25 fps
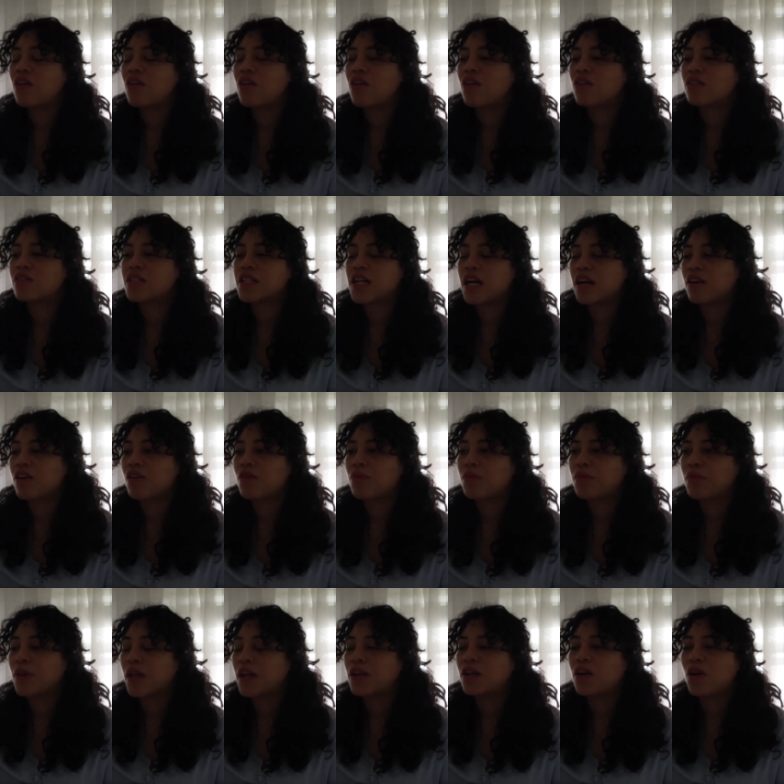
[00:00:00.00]
are terrible,
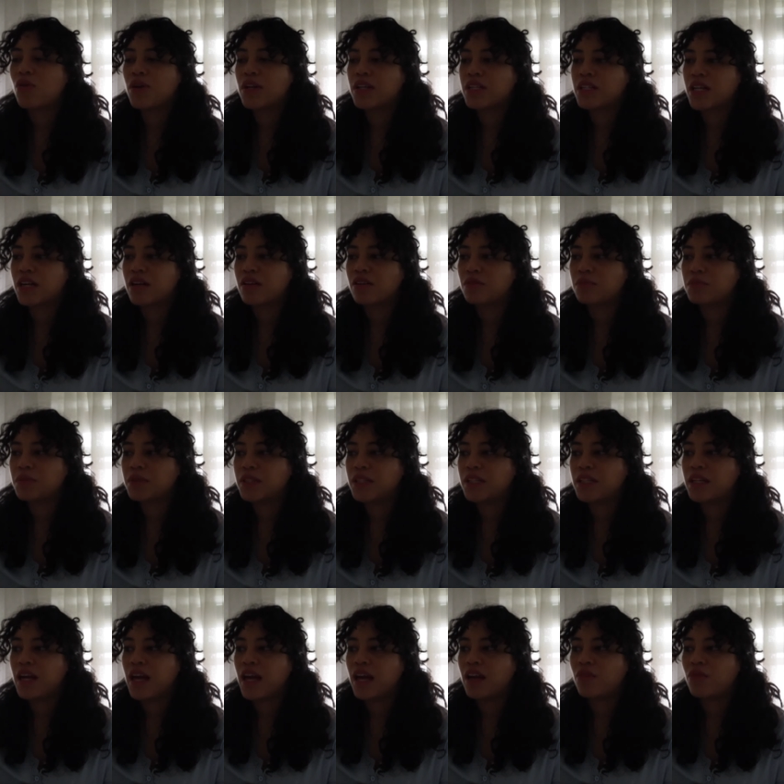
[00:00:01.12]
like going
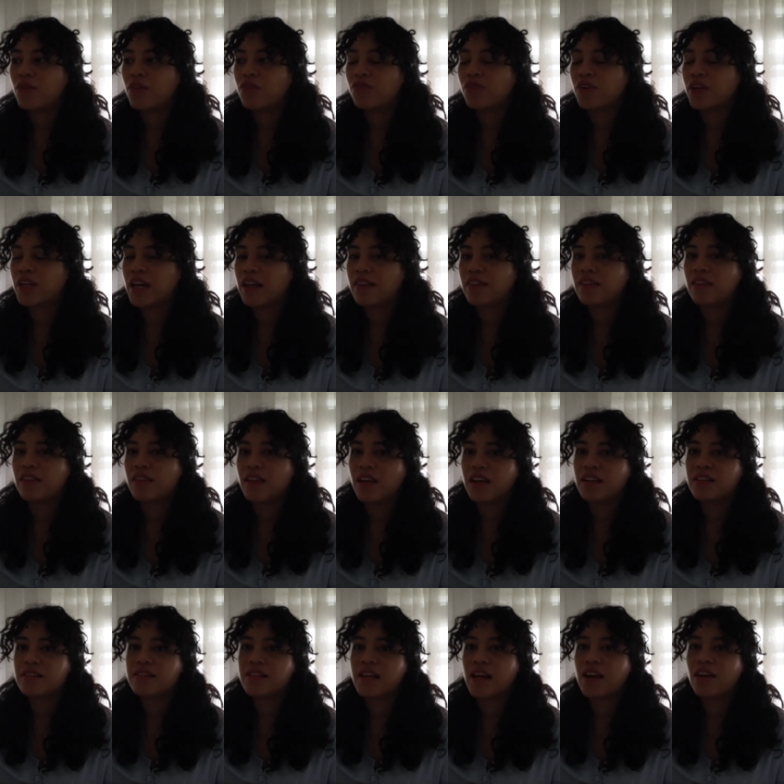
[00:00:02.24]
terribly, and we forget the
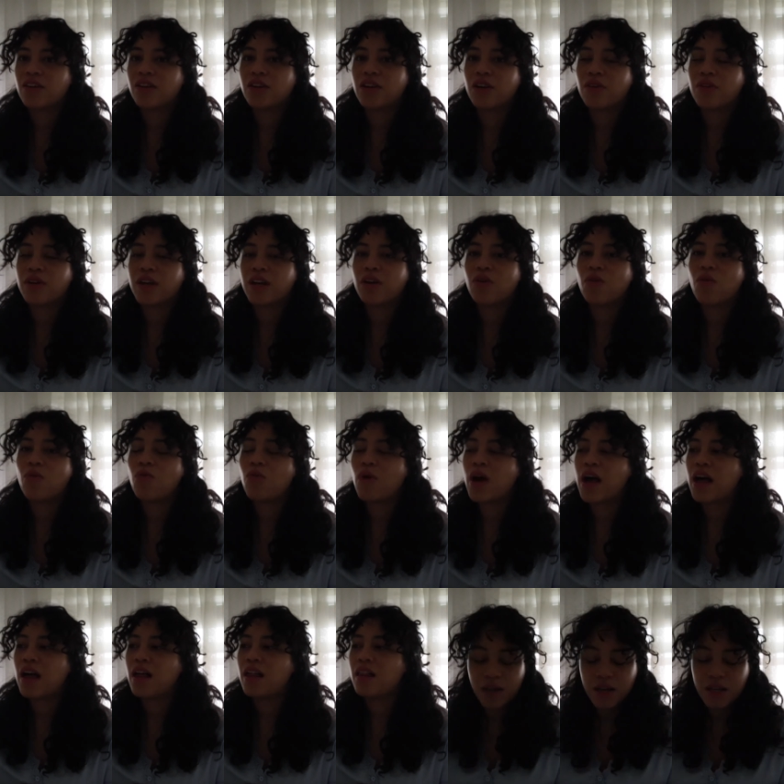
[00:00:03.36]
things that are going
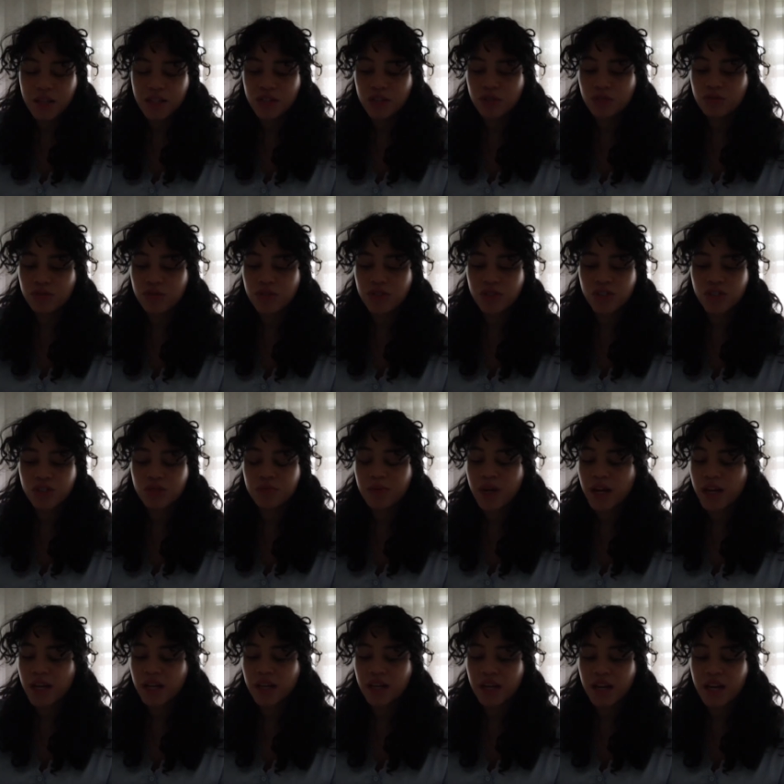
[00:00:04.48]
well. And so to just
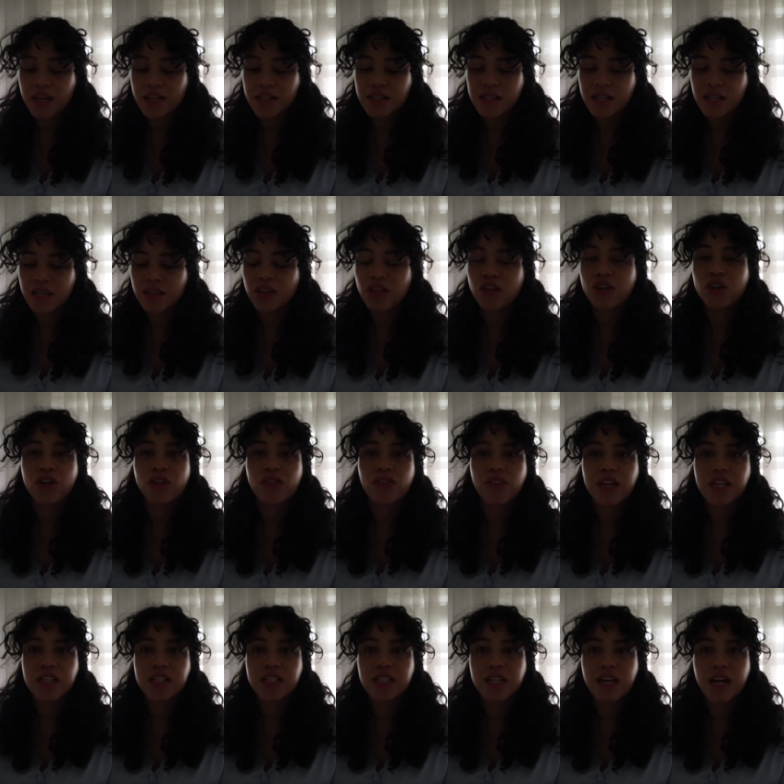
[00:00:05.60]
recognize like the good
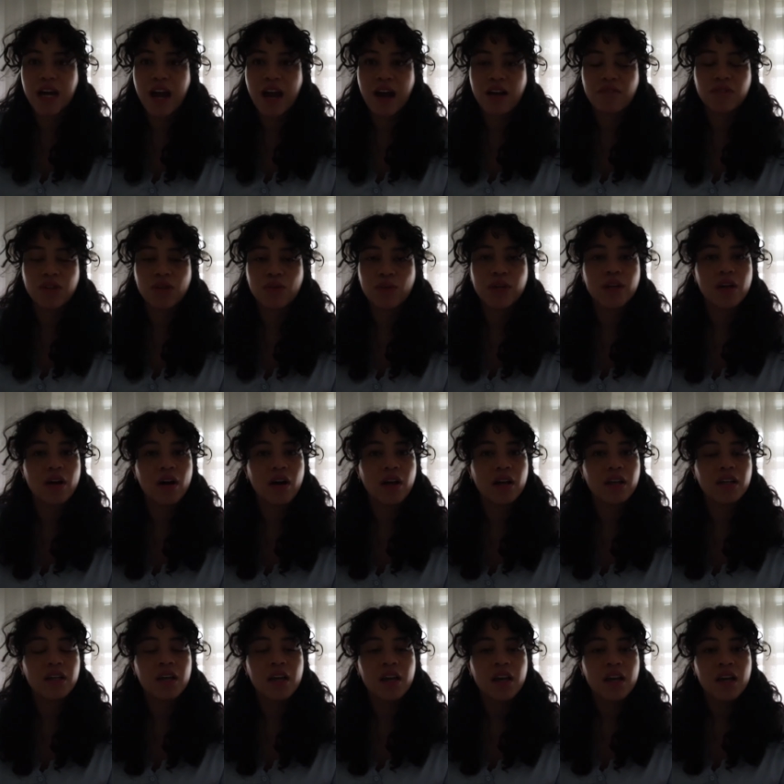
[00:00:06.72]
things that I have going
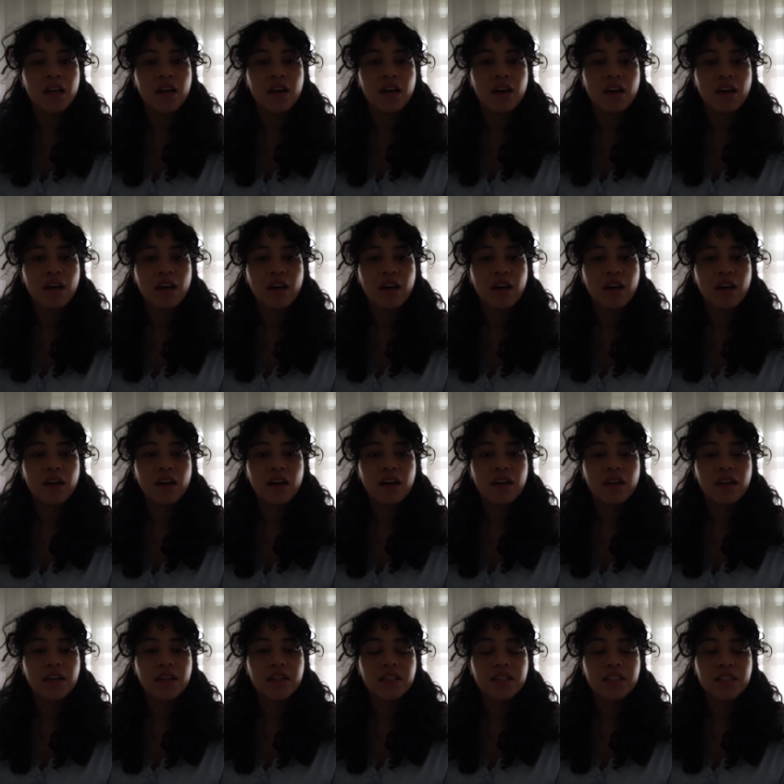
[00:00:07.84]
on
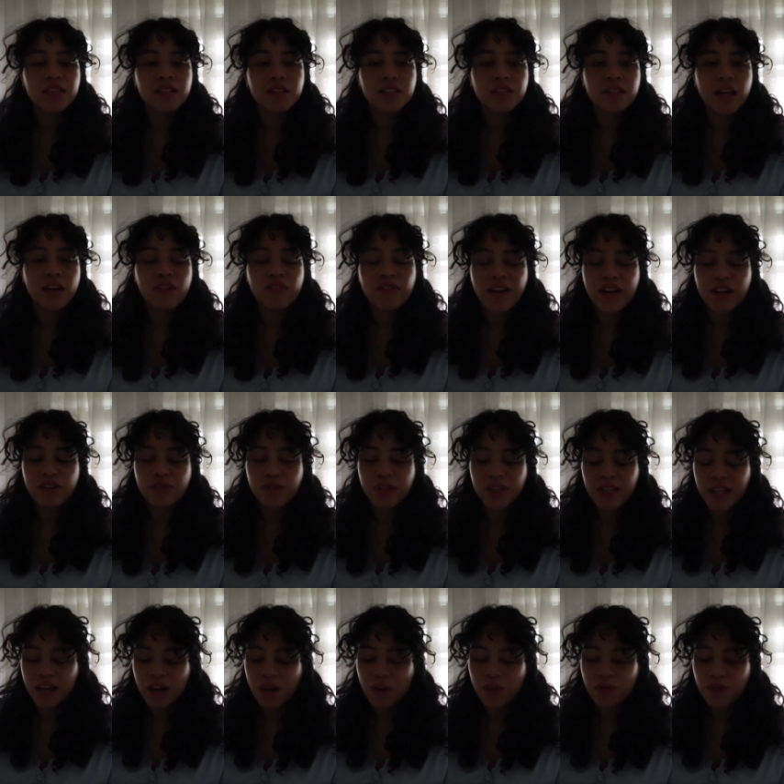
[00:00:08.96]
is, I find, really
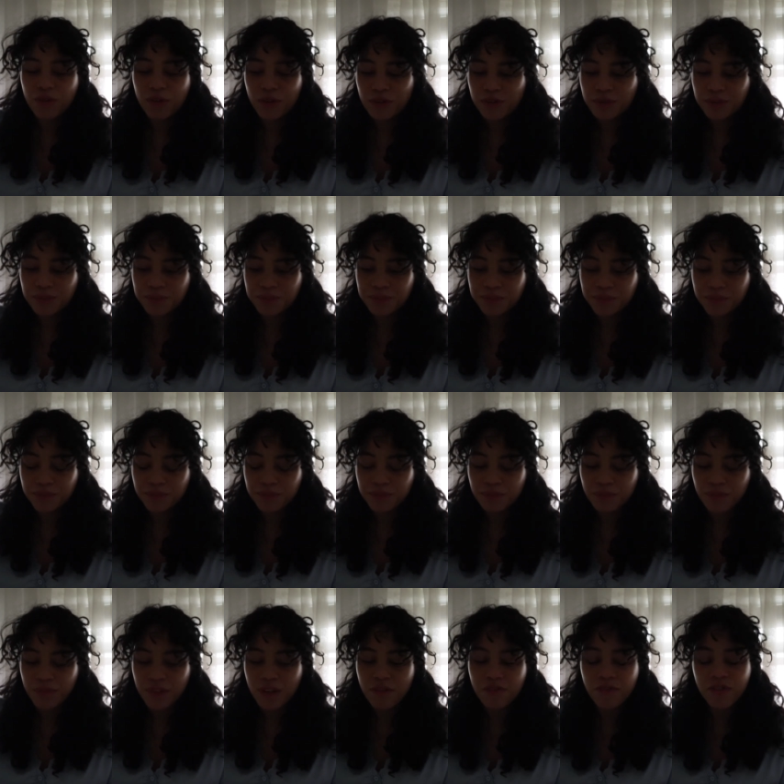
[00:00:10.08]
helpful
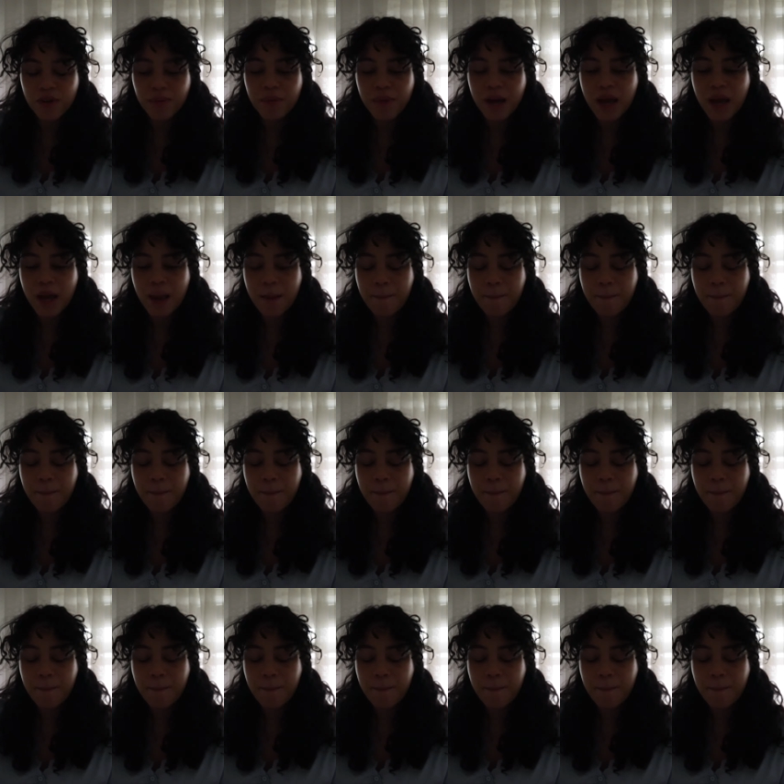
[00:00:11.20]
for my